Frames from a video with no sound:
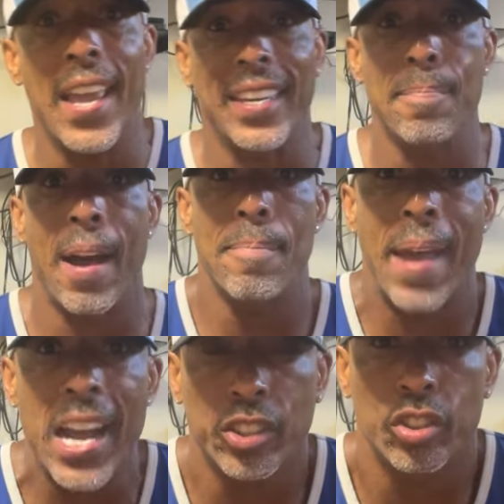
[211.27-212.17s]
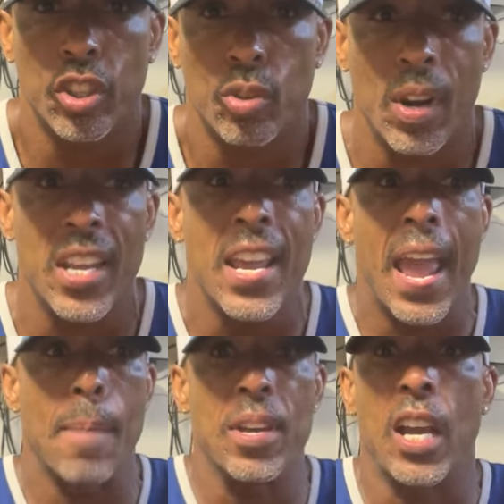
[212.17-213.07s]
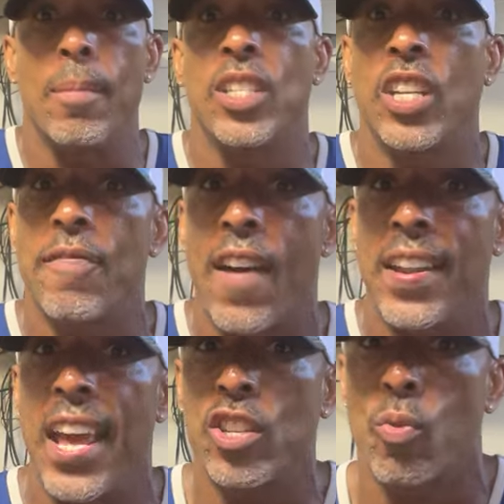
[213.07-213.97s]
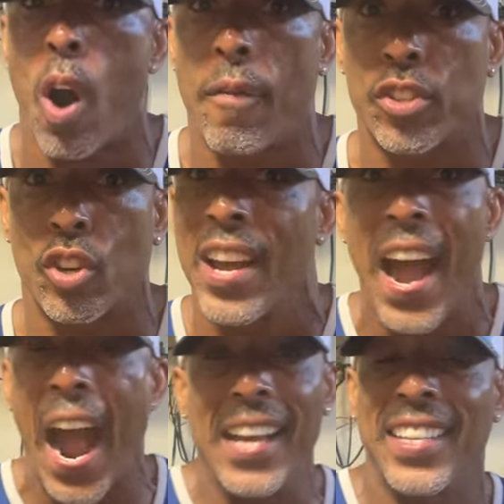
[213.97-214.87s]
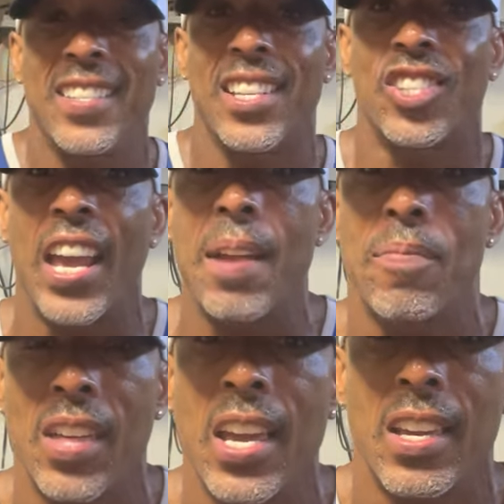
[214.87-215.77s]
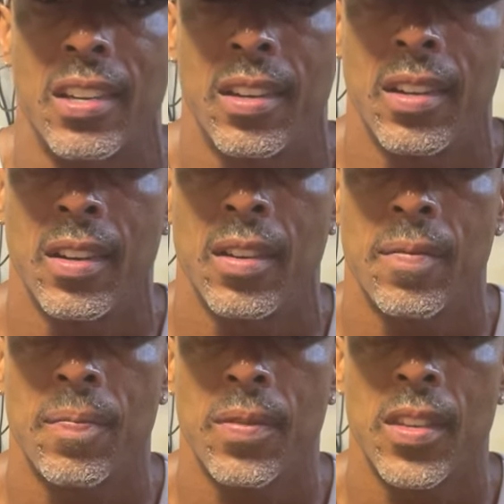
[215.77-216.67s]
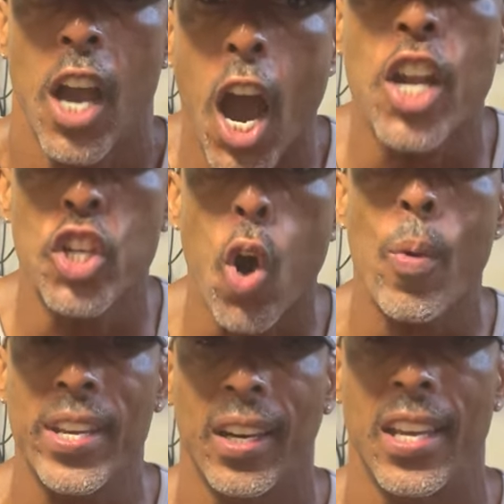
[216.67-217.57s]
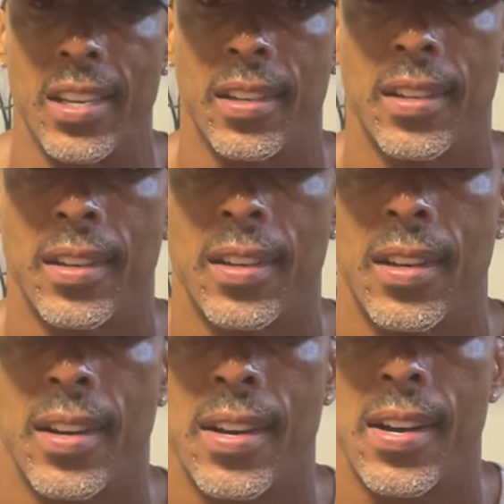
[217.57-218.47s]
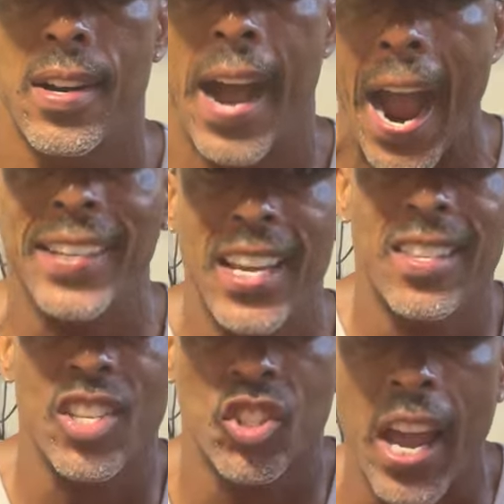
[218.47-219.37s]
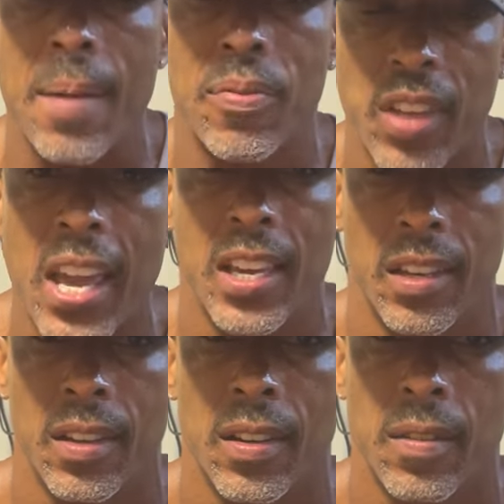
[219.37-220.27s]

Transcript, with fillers: and get my master's degree and become a chief financial officer, I did the same thing. Unknowingly, I did the same thing.